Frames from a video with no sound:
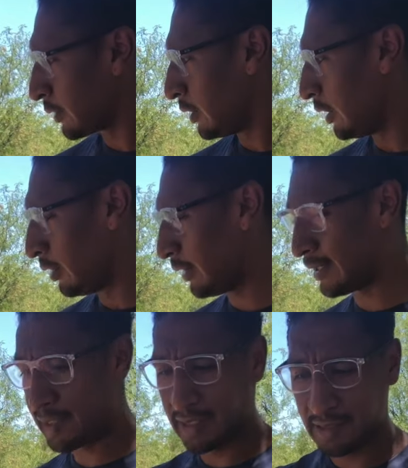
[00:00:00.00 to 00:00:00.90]
you know, they
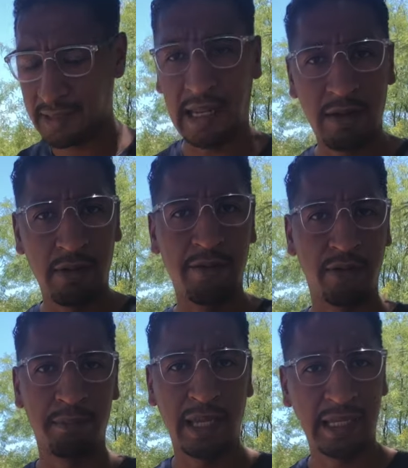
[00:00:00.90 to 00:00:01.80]
say to stay away
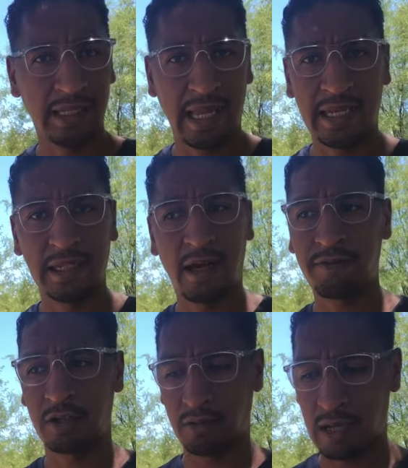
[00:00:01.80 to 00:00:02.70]
from picking any off
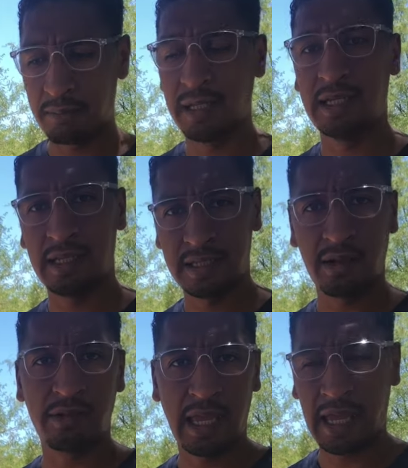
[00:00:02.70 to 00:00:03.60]
the ground, but it is
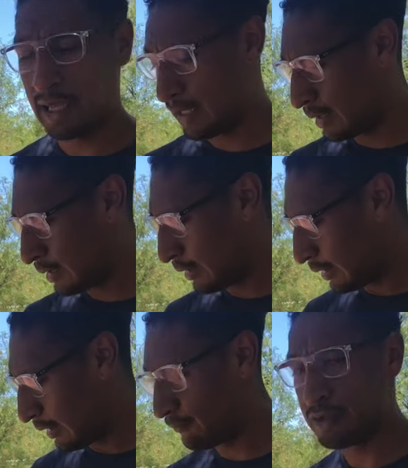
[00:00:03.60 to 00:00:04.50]
okay
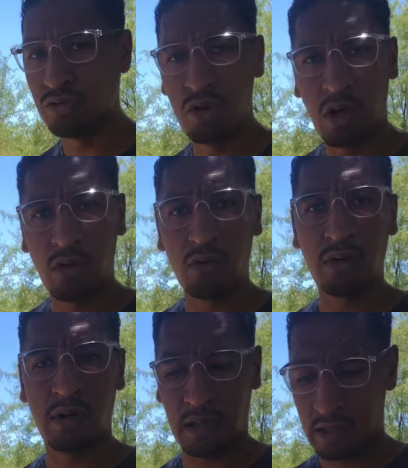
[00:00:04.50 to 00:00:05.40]
if you
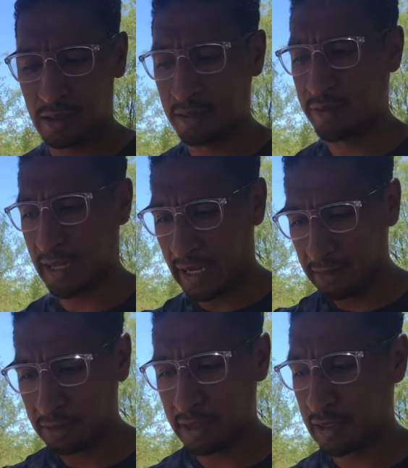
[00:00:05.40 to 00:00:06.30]
know the
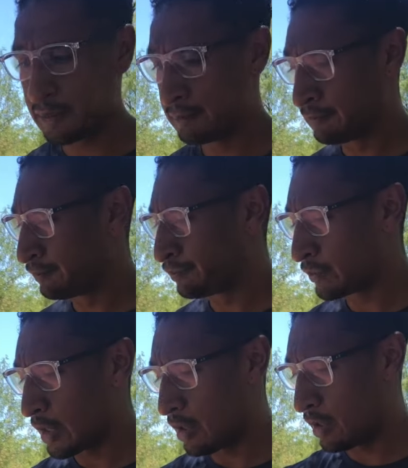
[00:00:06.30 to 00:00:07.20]
area
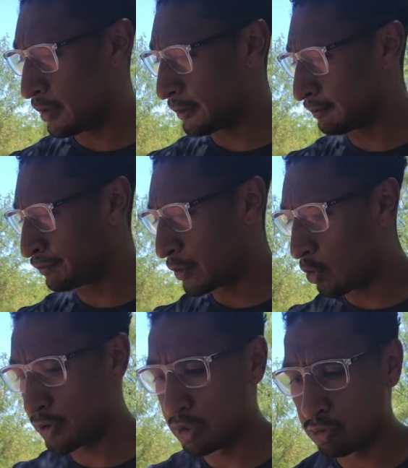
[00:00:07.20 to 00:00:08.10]

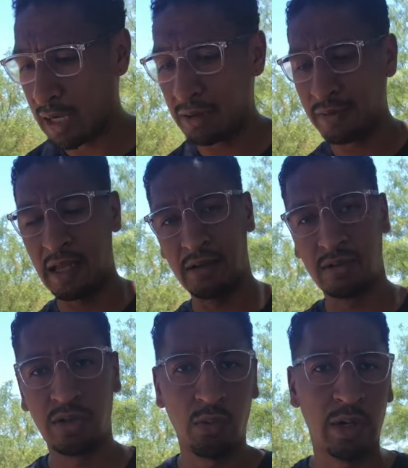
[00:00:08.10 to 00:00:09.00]
or the ground
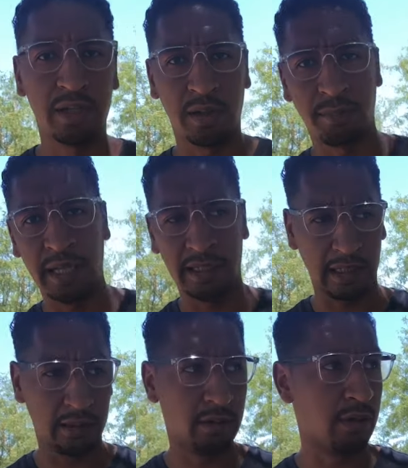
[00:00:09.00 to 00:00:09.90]
to where you're
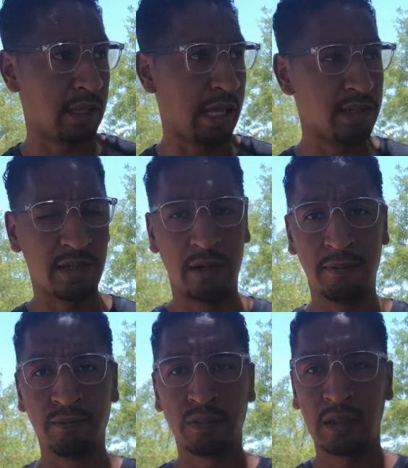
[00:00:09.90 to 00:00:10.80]
picking. Okay, so
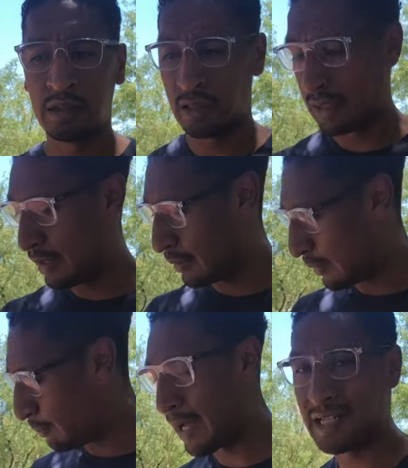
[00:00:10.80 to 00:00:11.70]
the
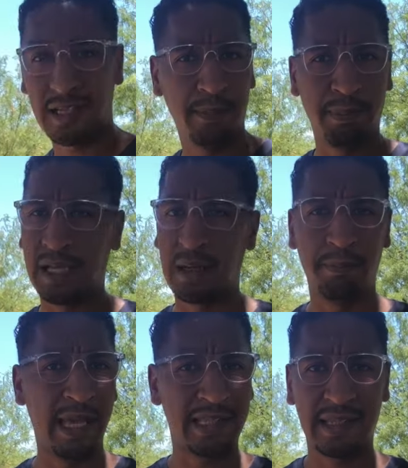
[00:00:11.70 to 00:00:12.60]
pods could pick up
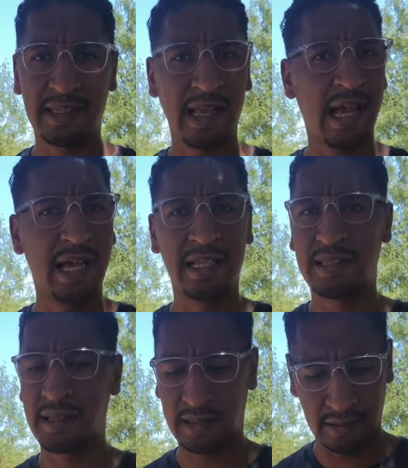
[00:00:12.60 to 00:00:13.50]
pesticides.
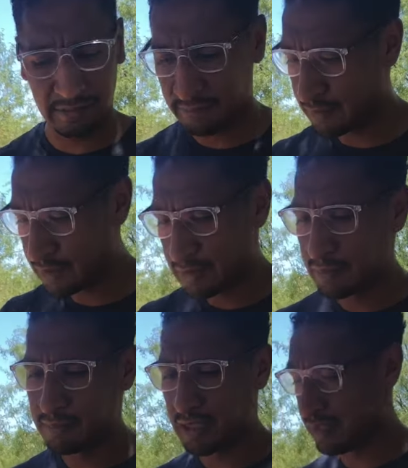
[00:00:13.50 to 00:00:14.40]
They could,
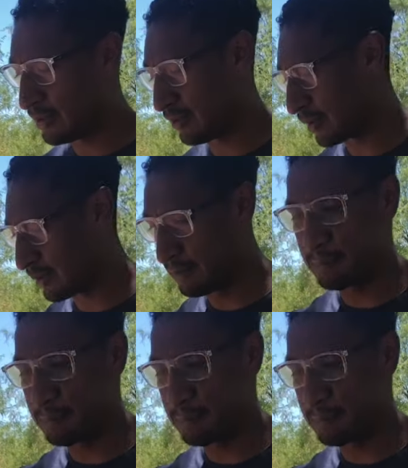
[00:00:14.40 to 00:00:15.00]
you know, there could be